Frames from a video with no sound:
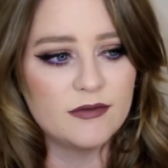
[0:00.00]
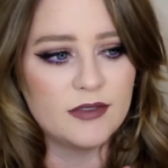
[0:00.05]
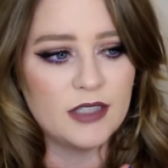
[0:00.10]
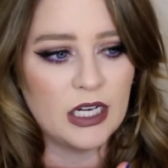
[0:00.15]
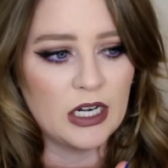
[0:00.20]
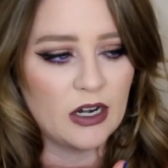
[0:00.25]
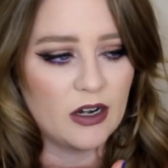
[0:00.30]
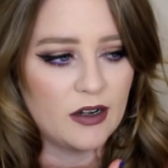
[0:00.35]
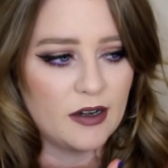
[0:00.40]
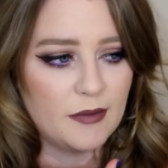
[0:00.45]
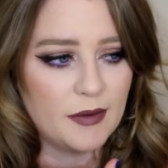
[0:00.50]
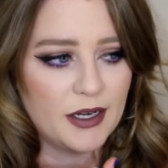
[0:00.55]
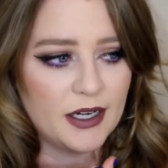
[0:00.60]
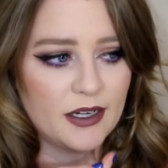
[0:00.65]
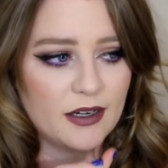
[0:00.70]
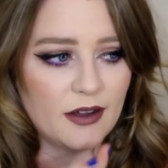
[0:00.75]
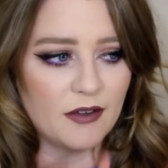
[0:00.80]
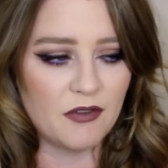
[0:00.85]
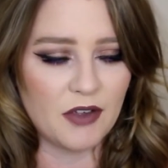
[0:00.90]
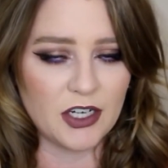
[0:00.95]
you know what I
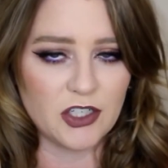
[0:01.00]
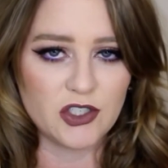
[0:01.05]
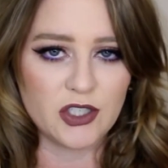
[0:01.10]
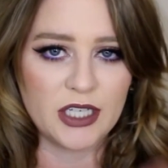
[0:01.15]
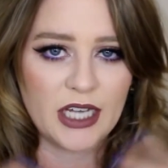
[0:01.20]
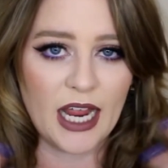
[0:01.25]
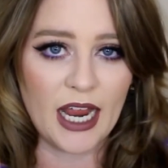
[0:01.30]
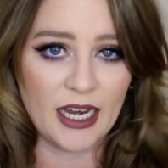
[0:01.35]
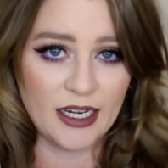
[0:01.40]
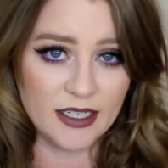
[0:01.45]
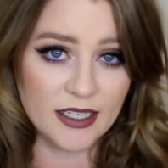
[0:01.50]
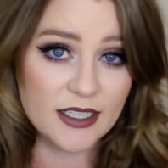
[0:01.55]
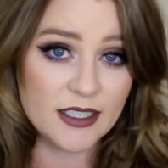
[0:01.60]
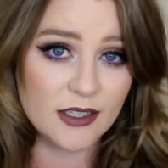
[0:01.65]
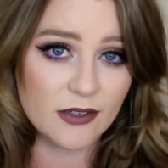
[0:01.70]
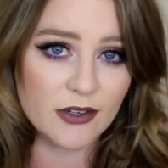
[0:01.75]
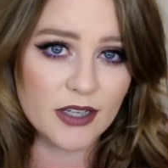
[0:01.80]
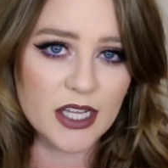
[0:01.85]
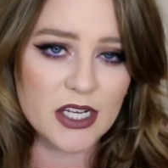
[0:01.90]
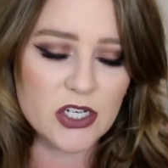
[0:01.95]
mean, eventually ended
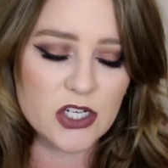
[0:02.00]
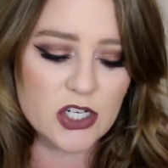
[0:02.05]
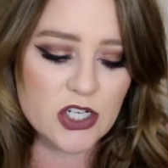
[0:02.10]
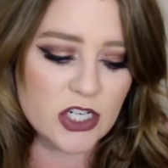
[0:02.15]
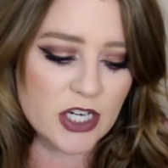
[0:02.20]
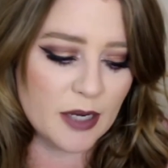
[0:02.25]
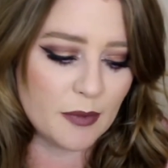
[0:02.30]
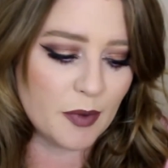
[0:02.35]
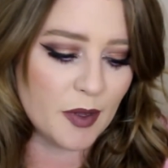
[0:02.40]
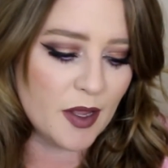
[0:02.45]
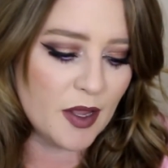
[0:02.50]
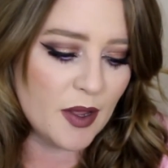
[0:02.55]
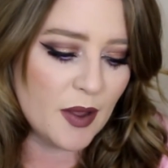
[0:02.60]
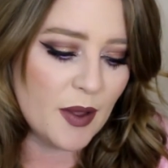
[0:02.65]
the relationship.